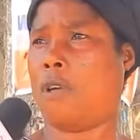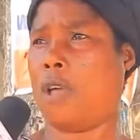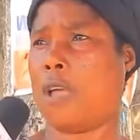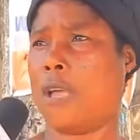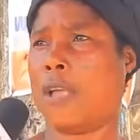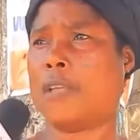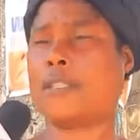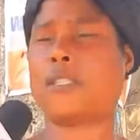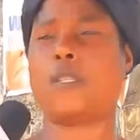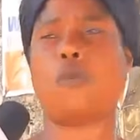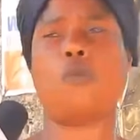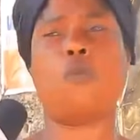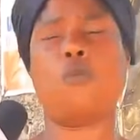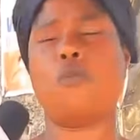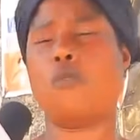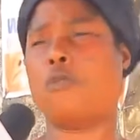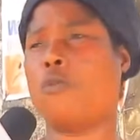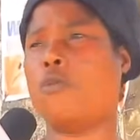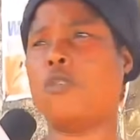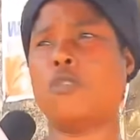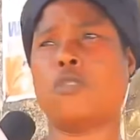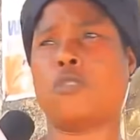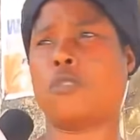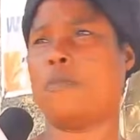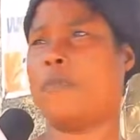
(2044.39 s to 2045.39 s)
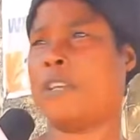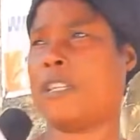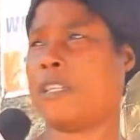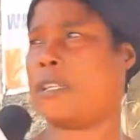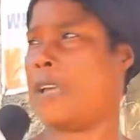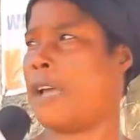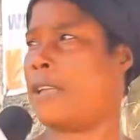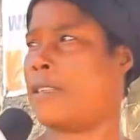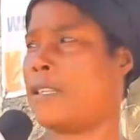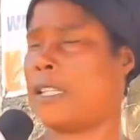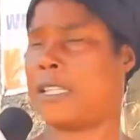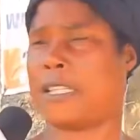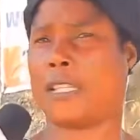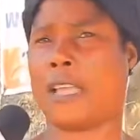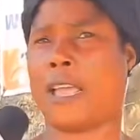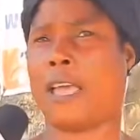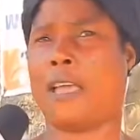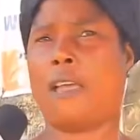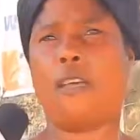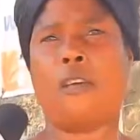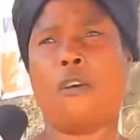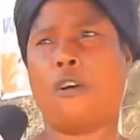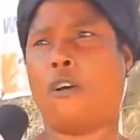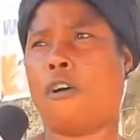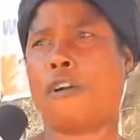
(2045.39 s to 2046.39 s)
And so who to me, I just say,
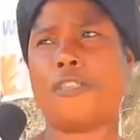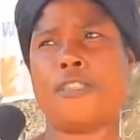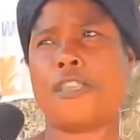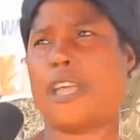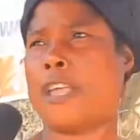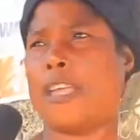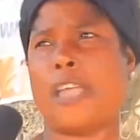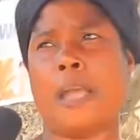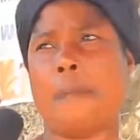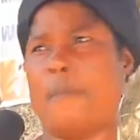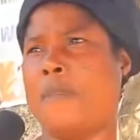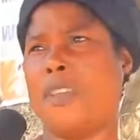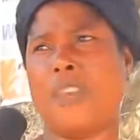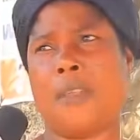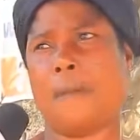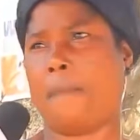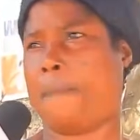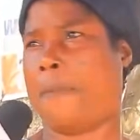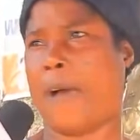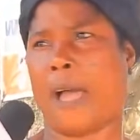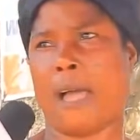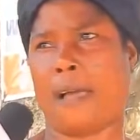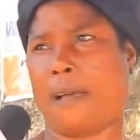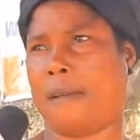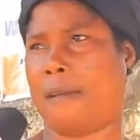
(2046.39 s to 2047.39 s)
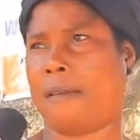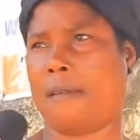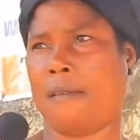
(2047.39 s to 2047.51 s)
on yan yaminipa.